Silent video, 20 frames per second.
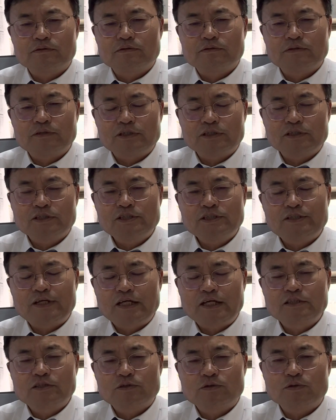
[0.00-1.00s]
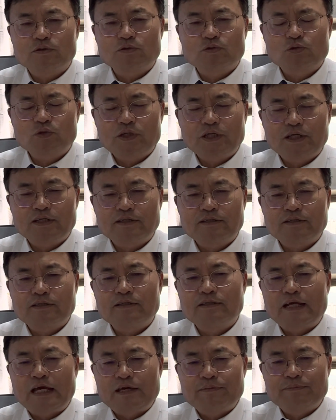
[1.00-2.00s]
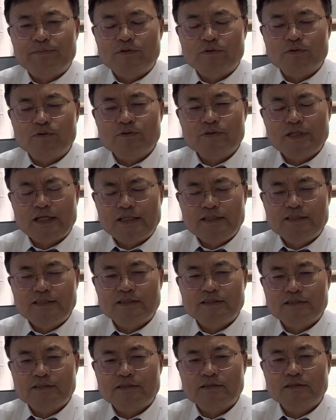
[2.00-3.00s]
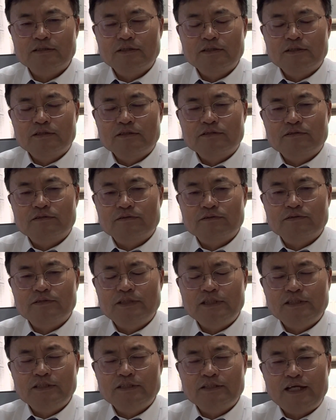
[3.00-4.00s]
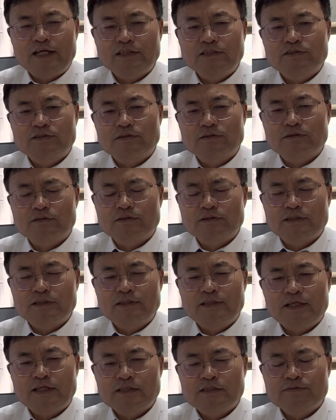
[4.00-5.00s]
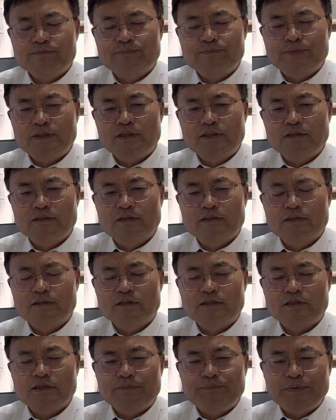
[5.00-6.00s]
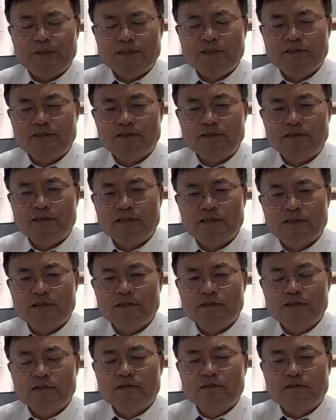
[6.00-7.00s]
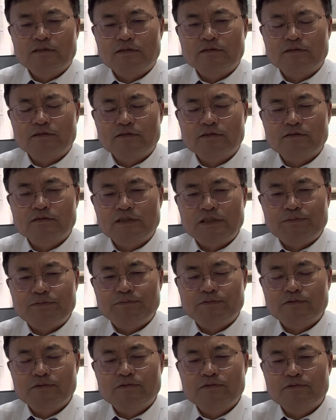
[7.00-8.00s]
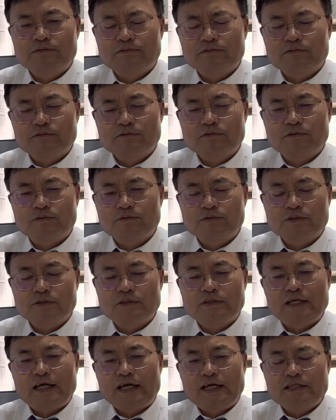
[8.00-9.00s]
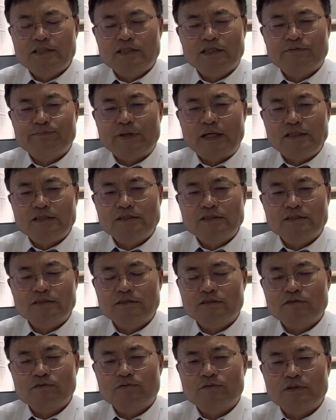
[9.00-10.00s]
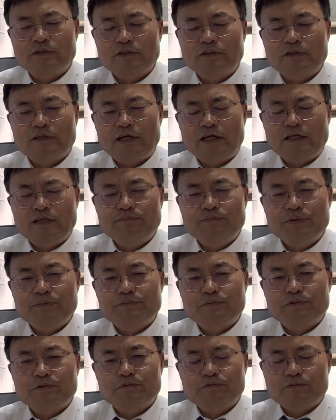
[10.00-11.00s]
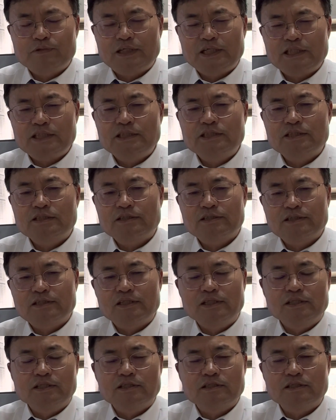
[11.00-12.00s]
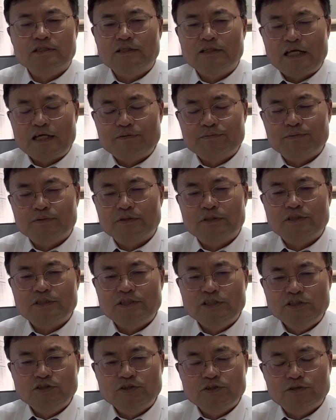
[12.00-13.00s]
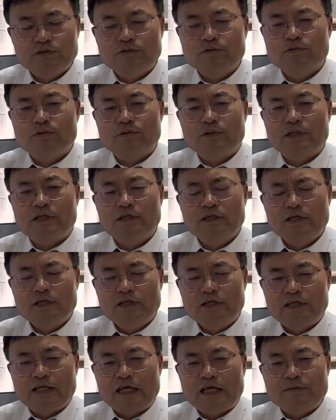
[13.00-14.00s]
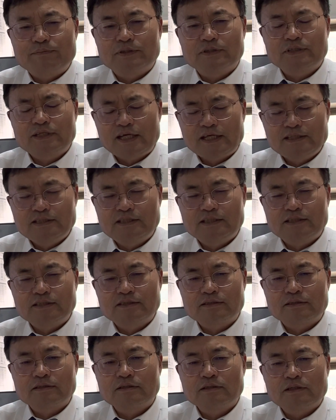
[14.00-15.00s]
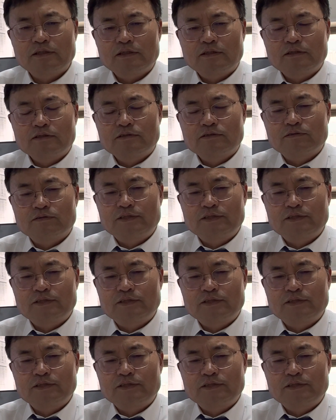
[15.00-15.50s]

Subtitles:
English lecture on Korean labor law cases. So this lecture, it has been repeatedly given to those HR managers or any people who are interested in labor issue or labor cases. So